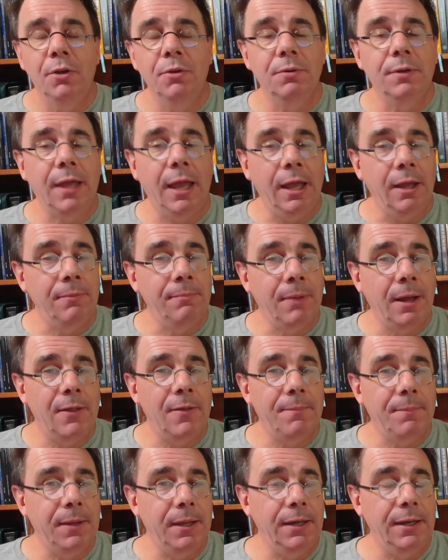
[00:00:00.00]
You can buy
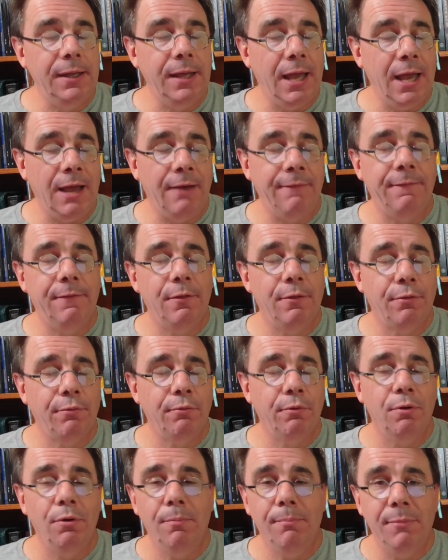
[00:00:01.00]
the PDF
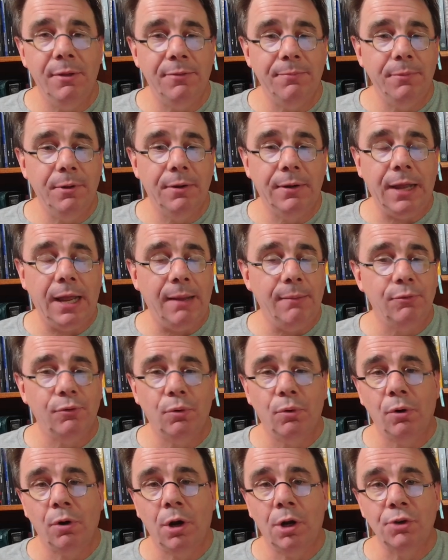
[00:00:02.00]
through Mythmere Games
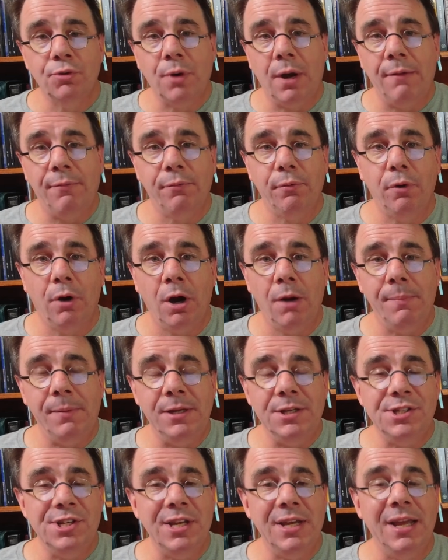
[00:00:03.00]
or on DriveThru
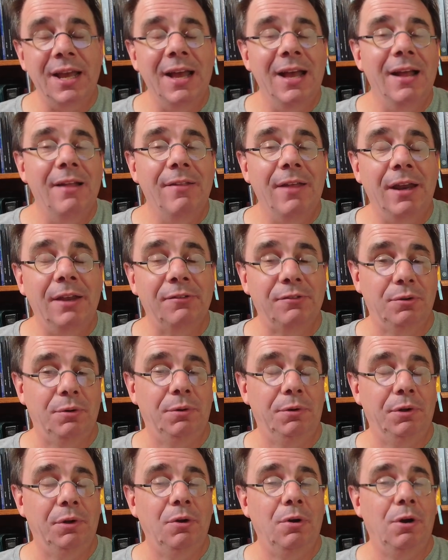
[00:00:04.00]
RPG. That is
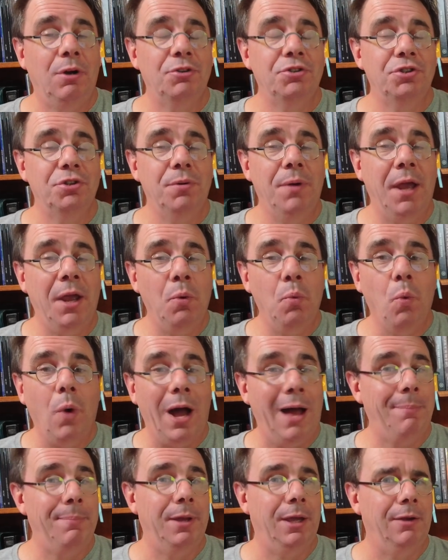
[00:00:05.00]
going to cost you a
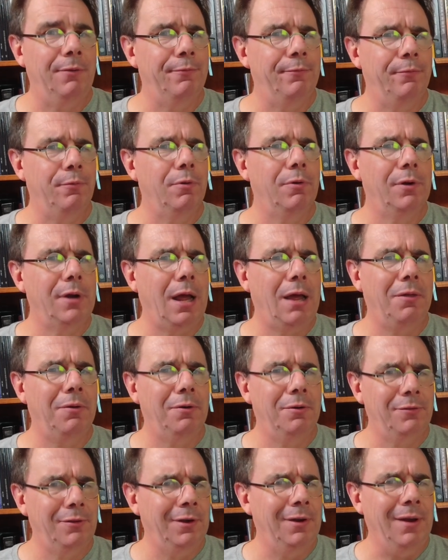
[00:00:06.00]
whopping
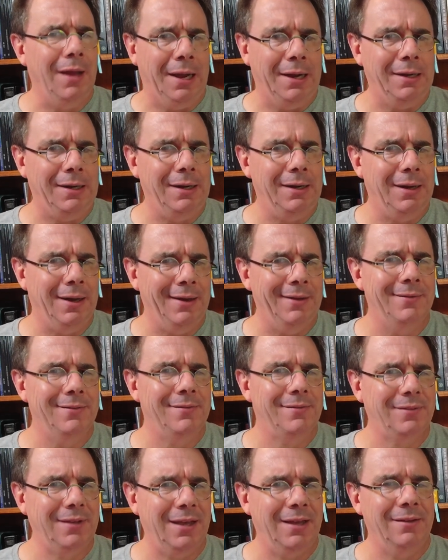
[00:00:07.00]

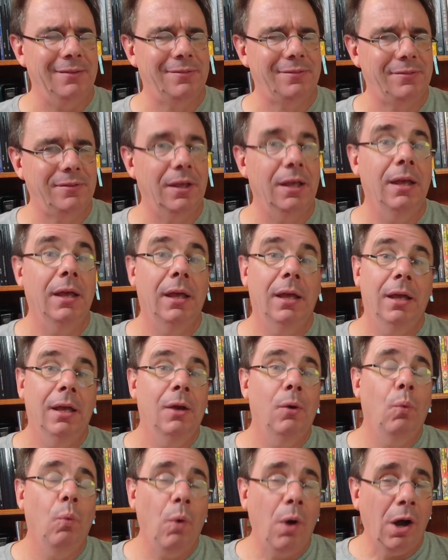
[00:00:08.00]
$4.99.
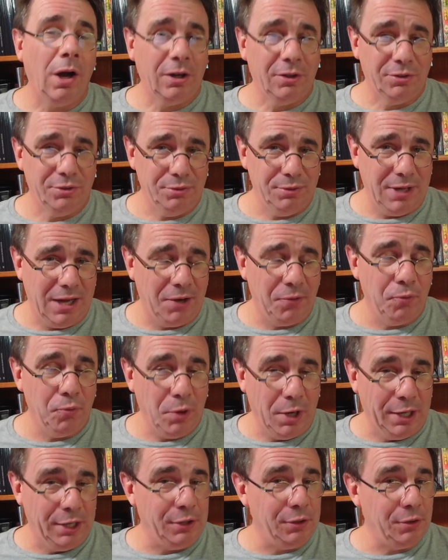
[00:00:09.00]
Walk, do not
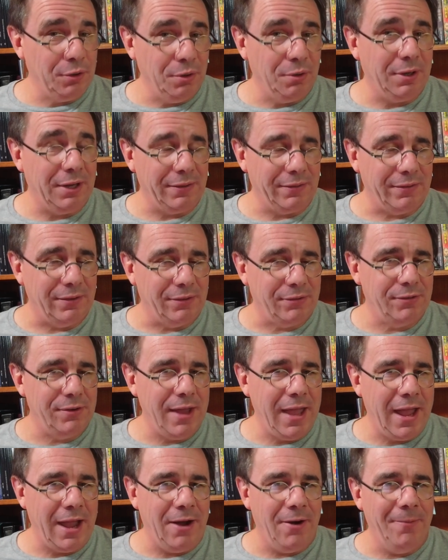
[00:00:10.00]
run, go get this
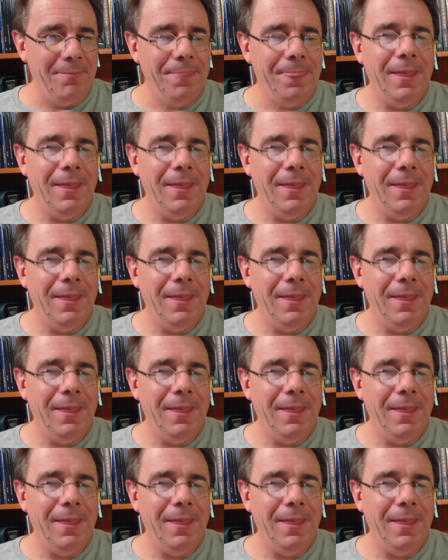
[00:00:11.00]
now.